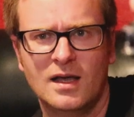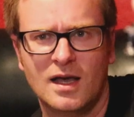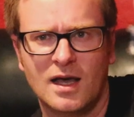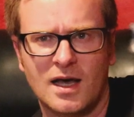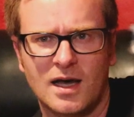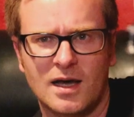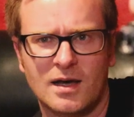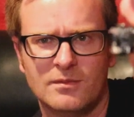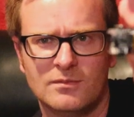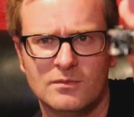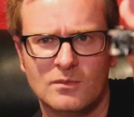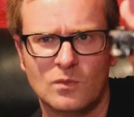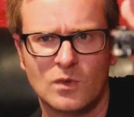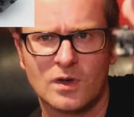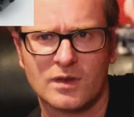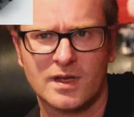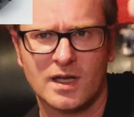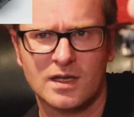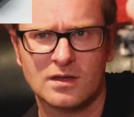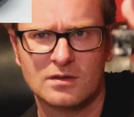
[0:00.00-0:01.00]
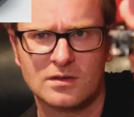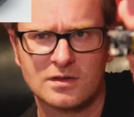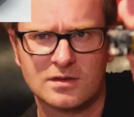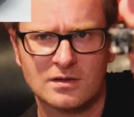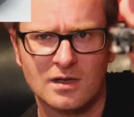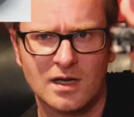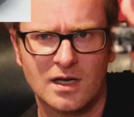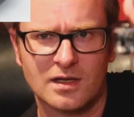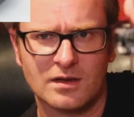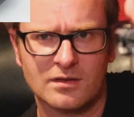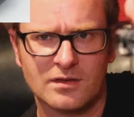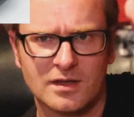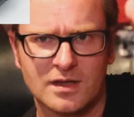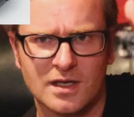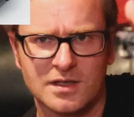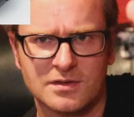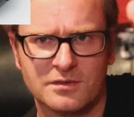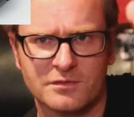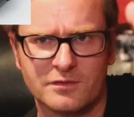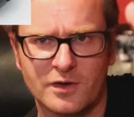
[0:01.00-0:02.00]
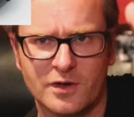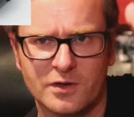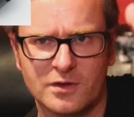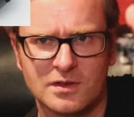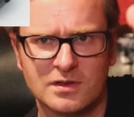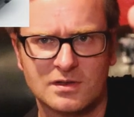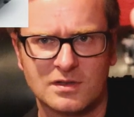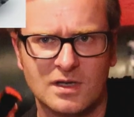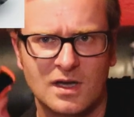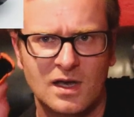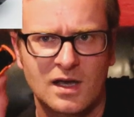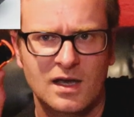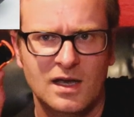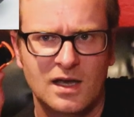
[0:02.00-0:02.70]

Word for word: um, what that looks like. I think that's in focus.